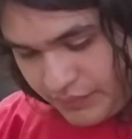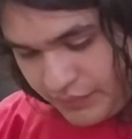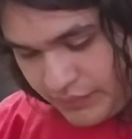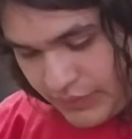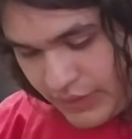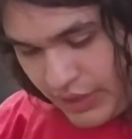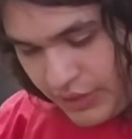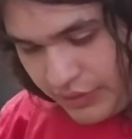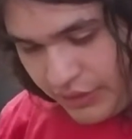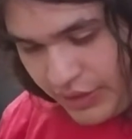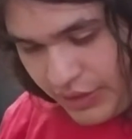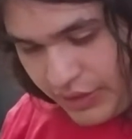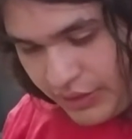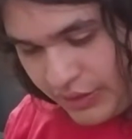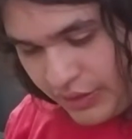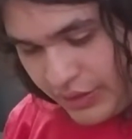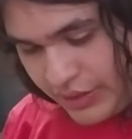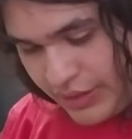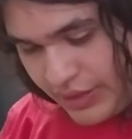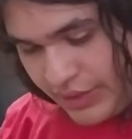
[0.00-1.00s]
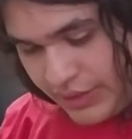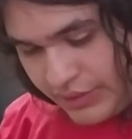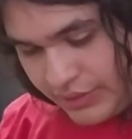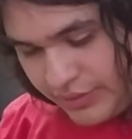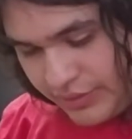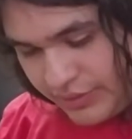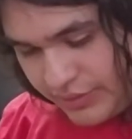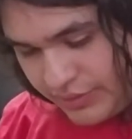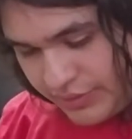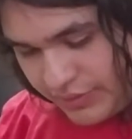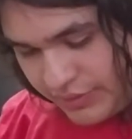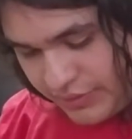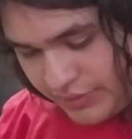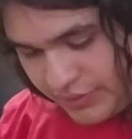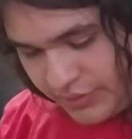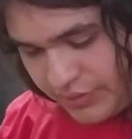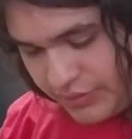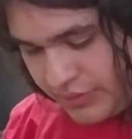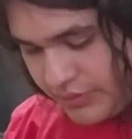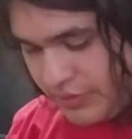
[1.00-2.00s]
No, thank God.
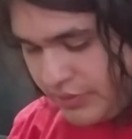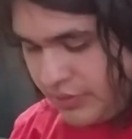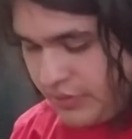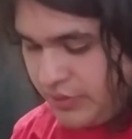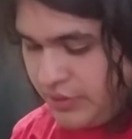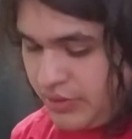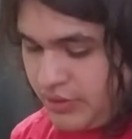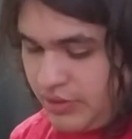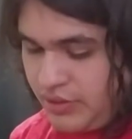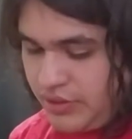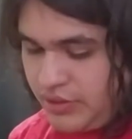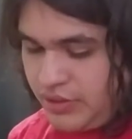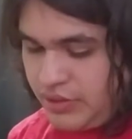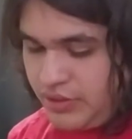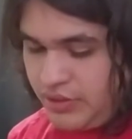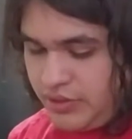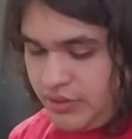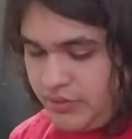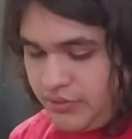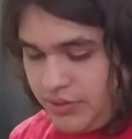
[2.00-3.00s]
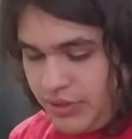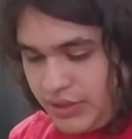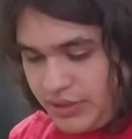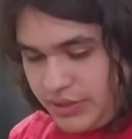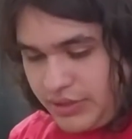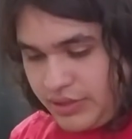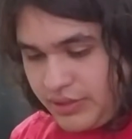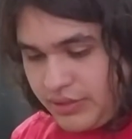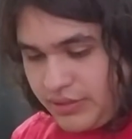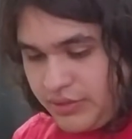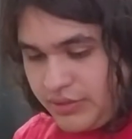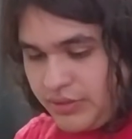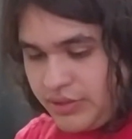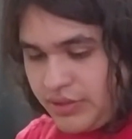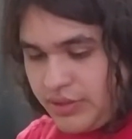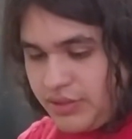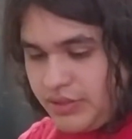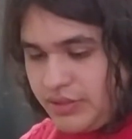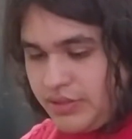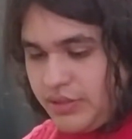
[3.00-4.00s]
That's... What is this?
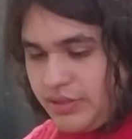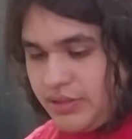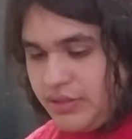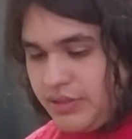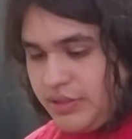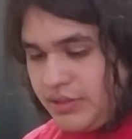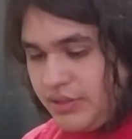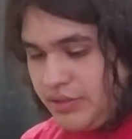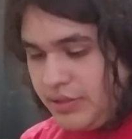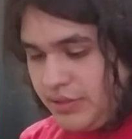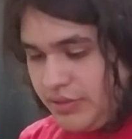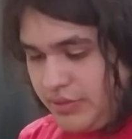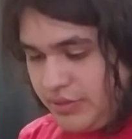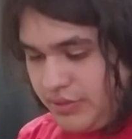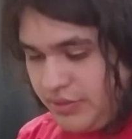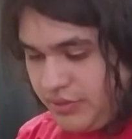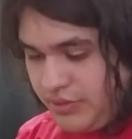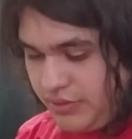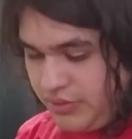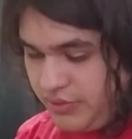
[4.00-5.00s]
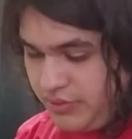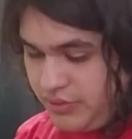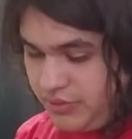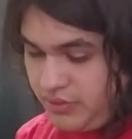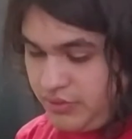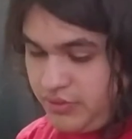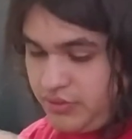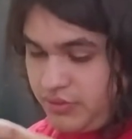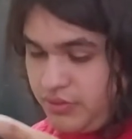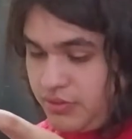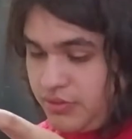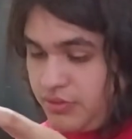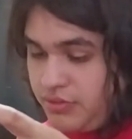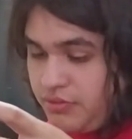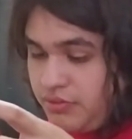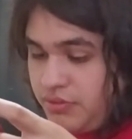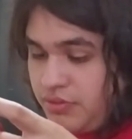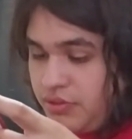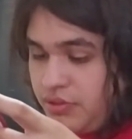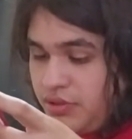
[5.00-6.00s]
This is...
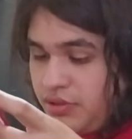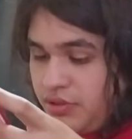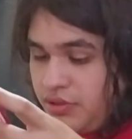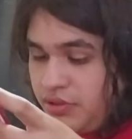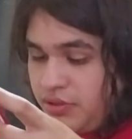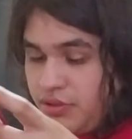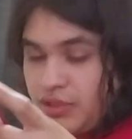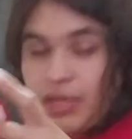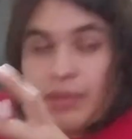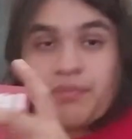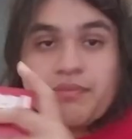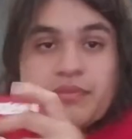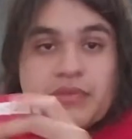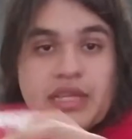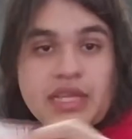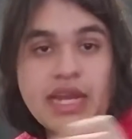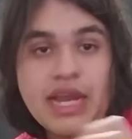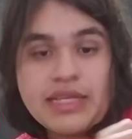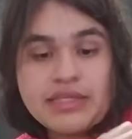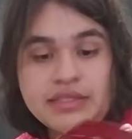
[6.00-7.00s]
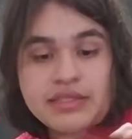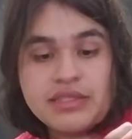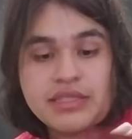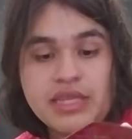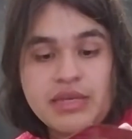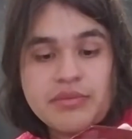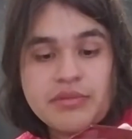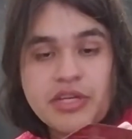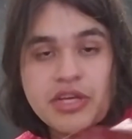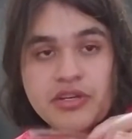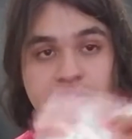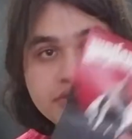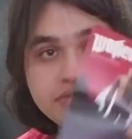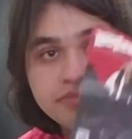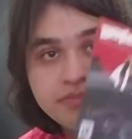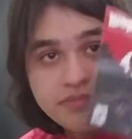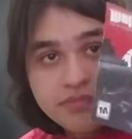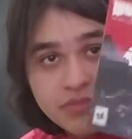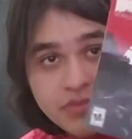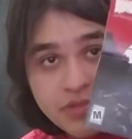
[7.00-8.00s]
Oh. Yep, it has a Steam code.
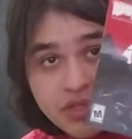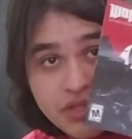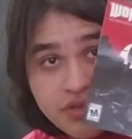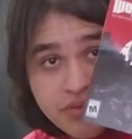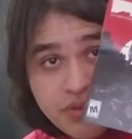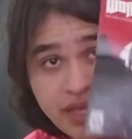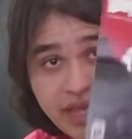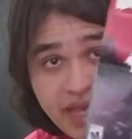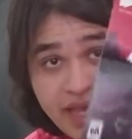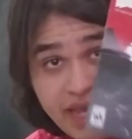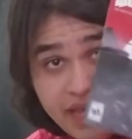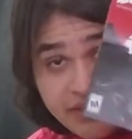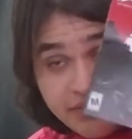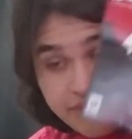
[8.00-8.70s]
You can